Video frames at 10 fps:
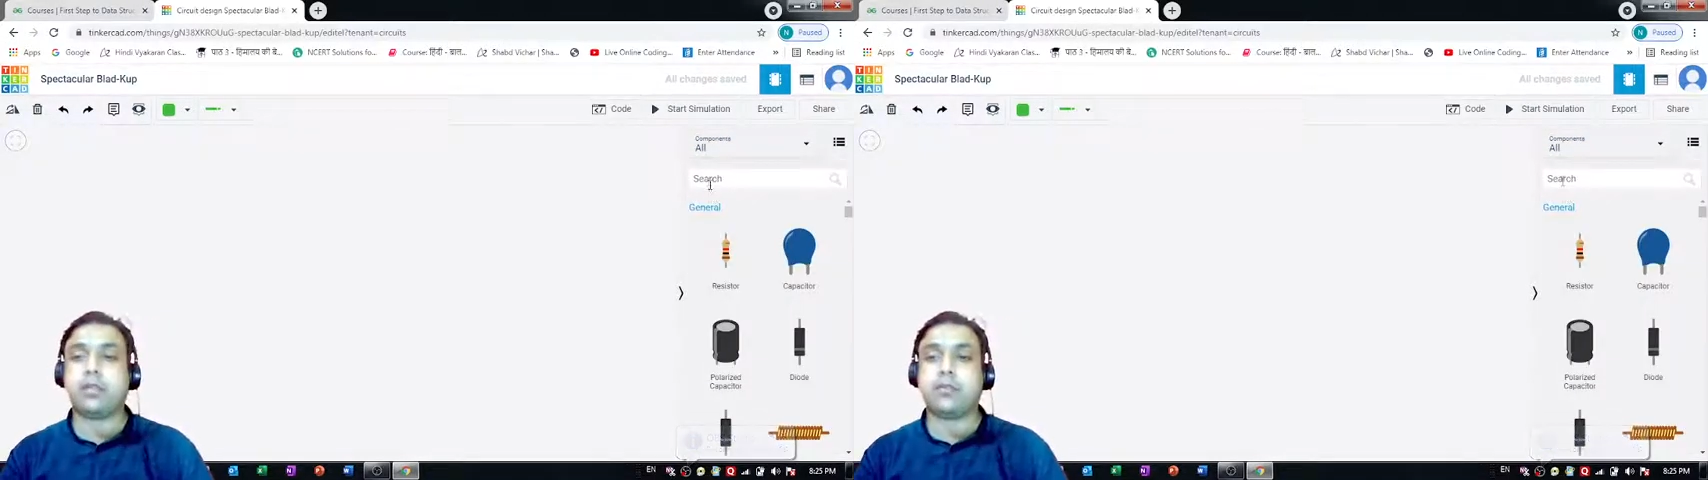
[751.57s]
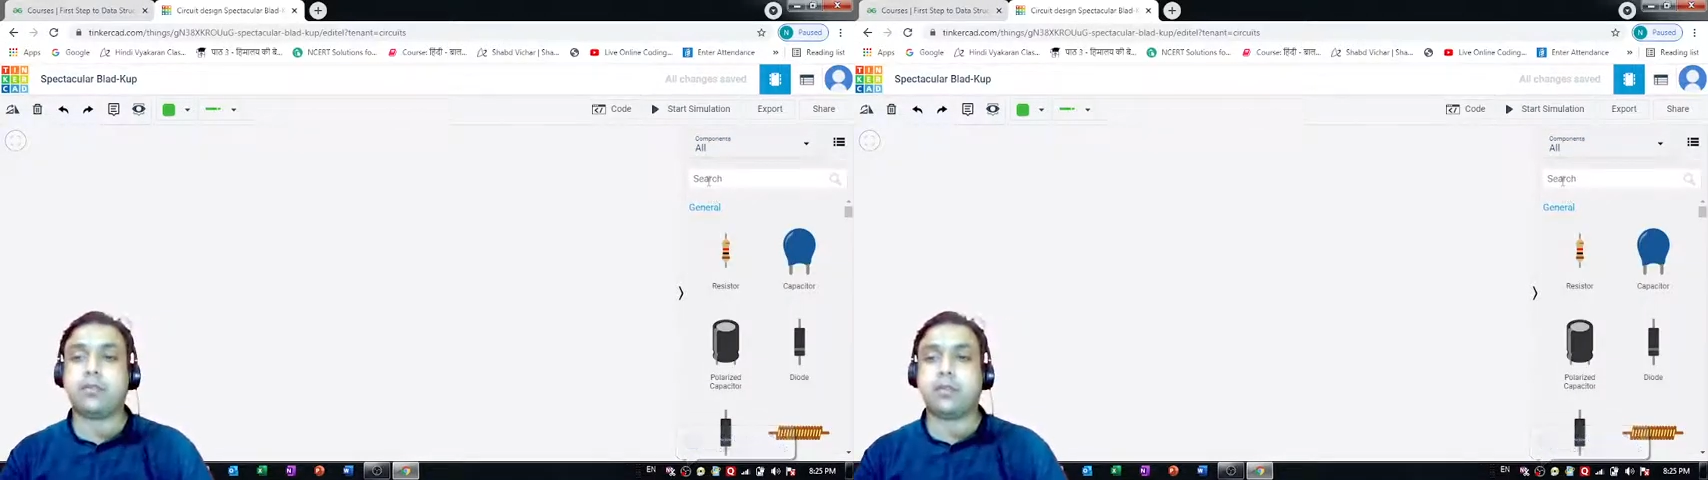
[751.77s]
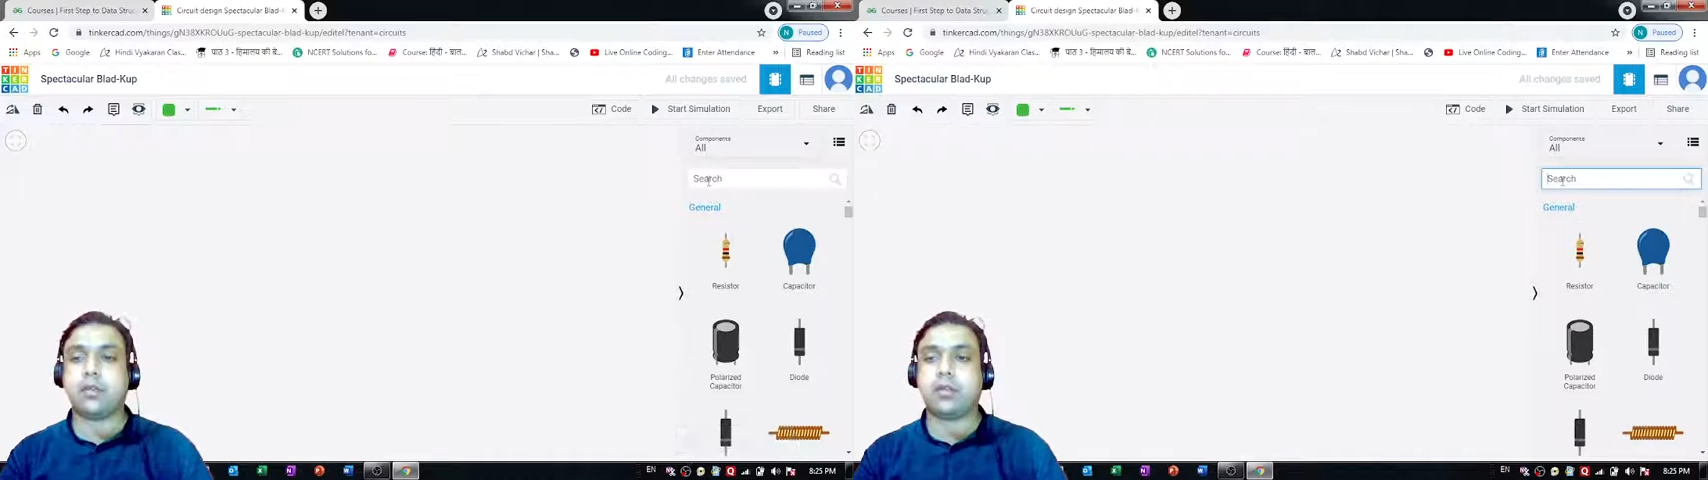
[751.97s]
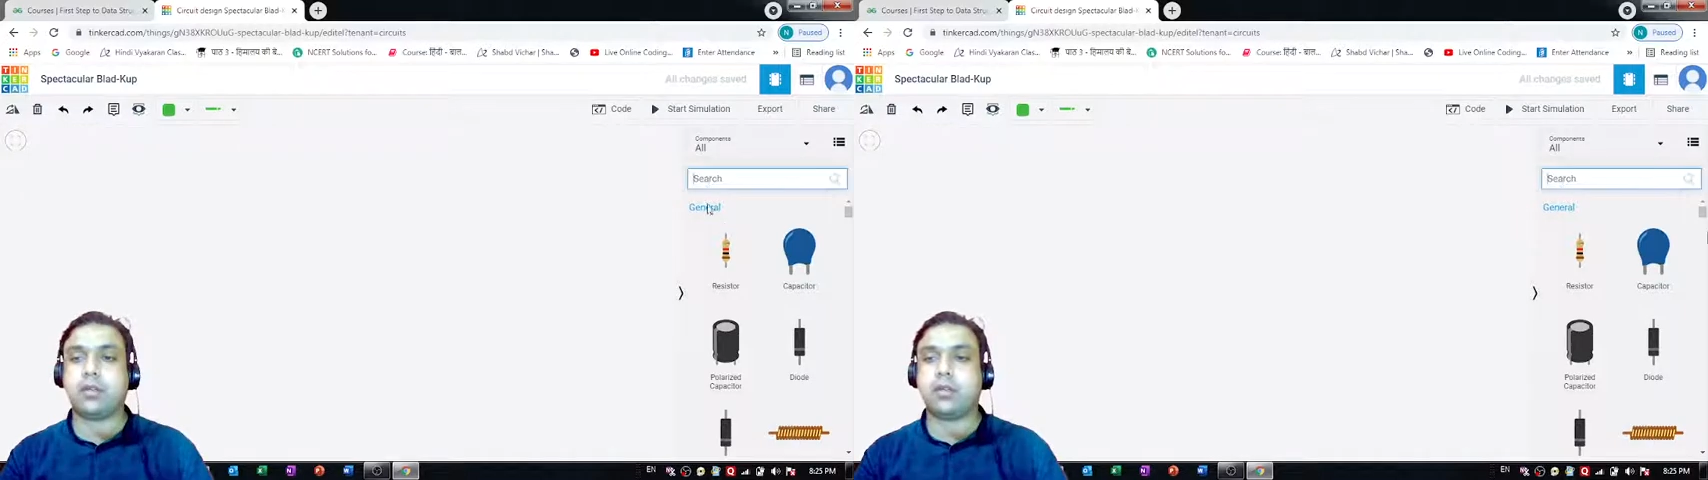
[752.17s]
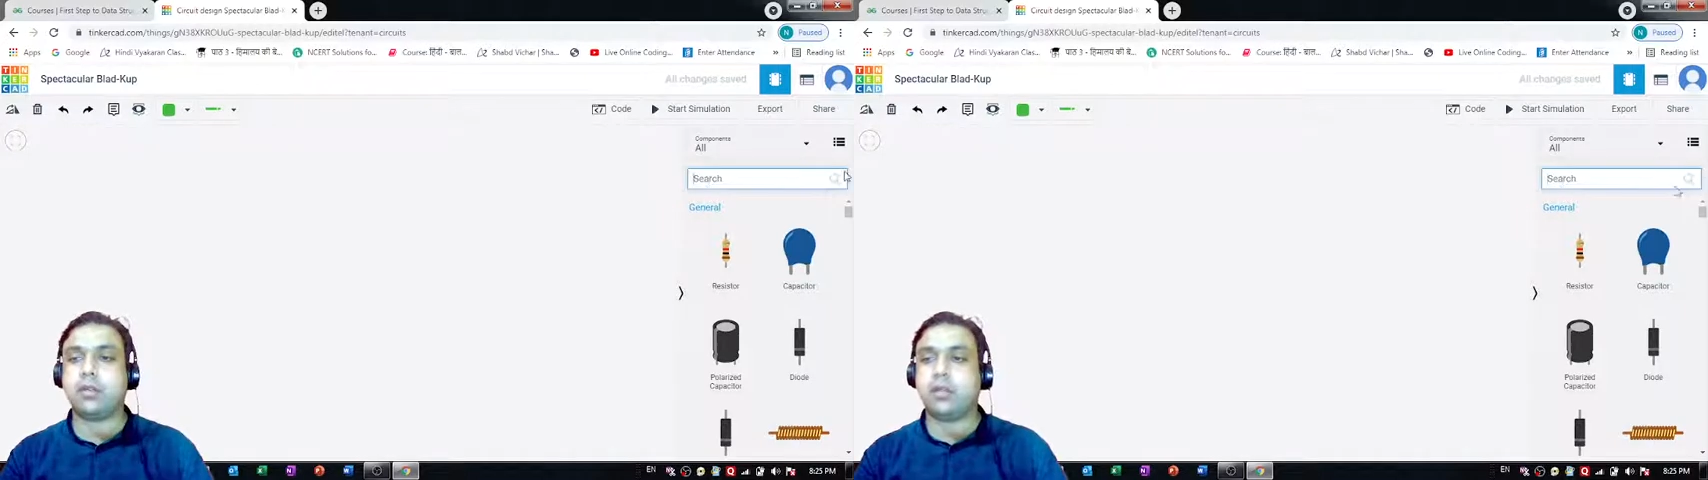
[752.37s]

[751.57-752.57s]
the circuit.